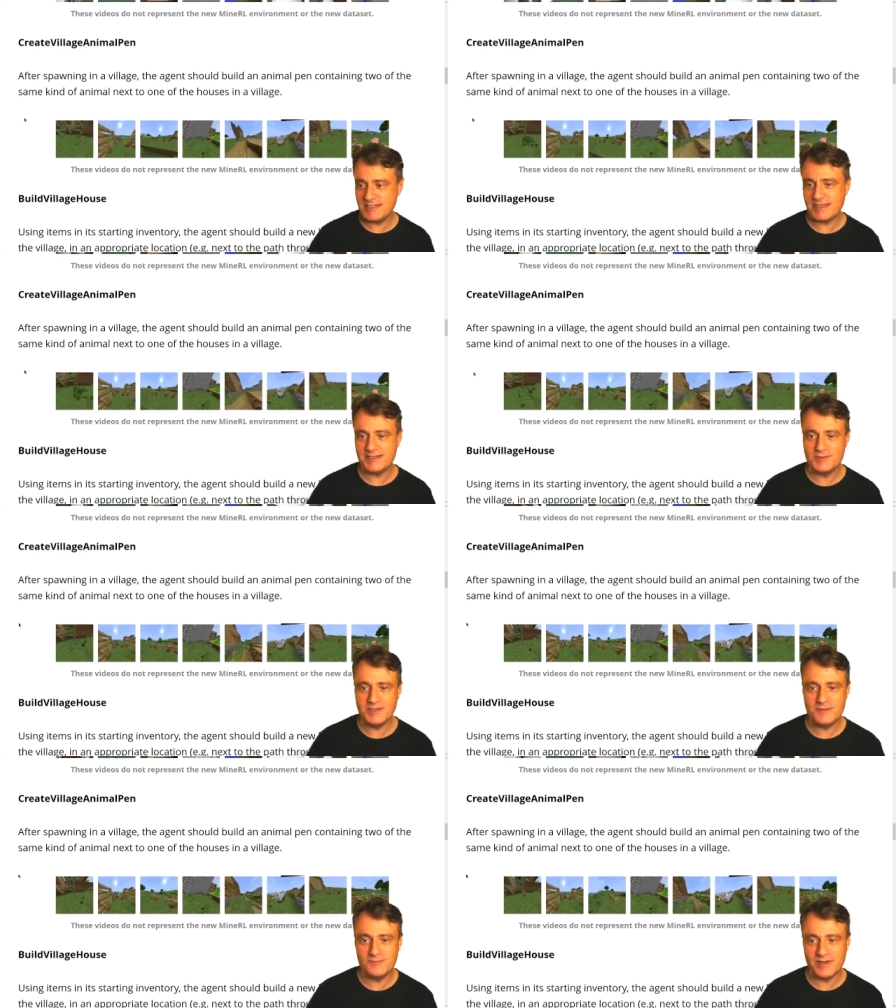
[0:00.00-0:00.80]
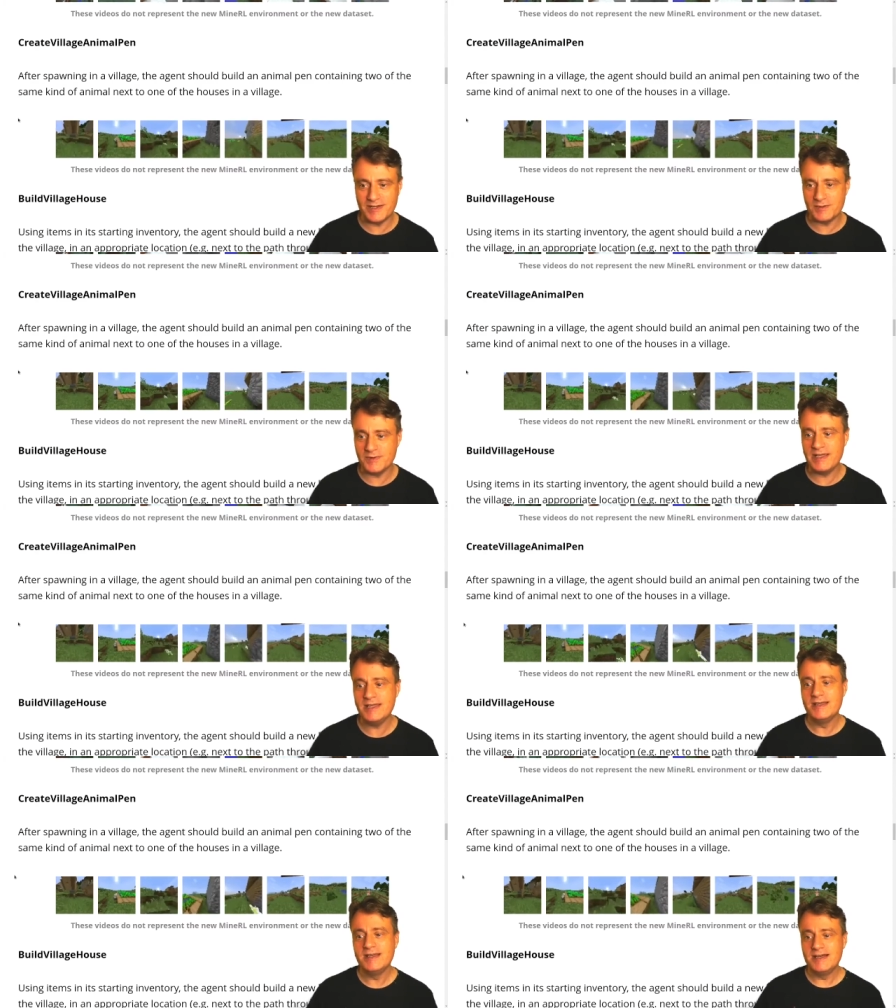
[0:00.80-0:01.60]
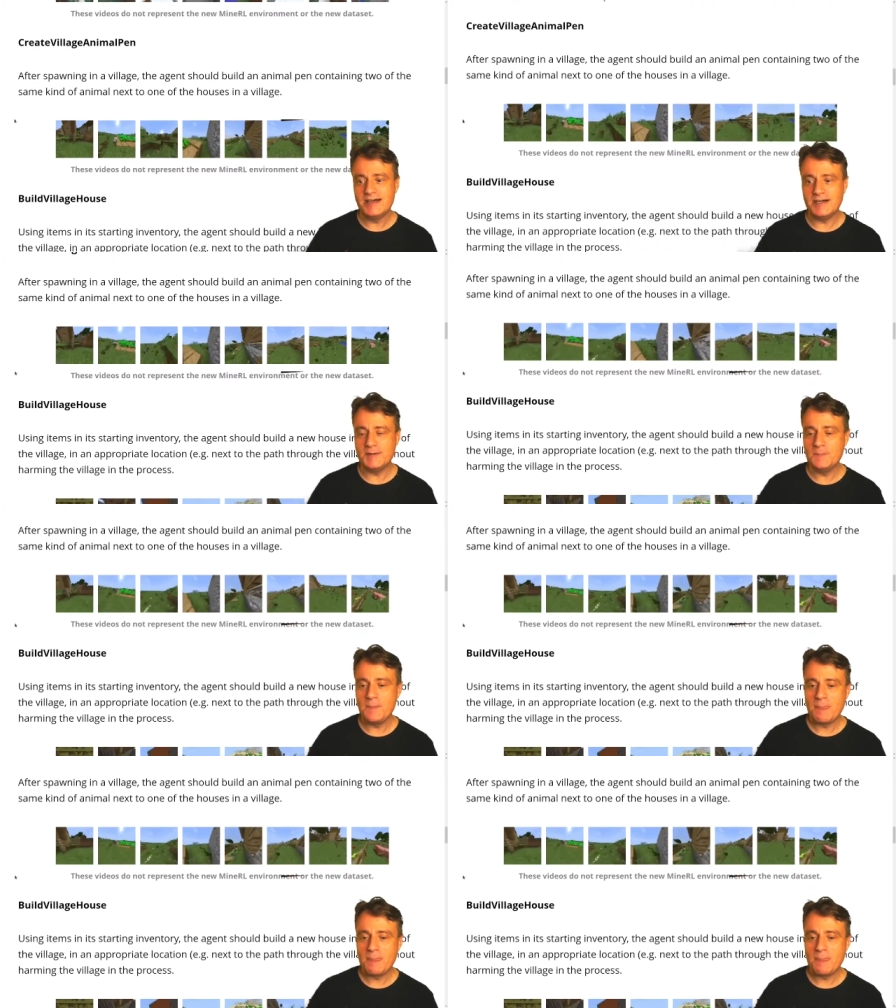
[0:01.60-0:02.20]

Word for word: They do keep running away, um,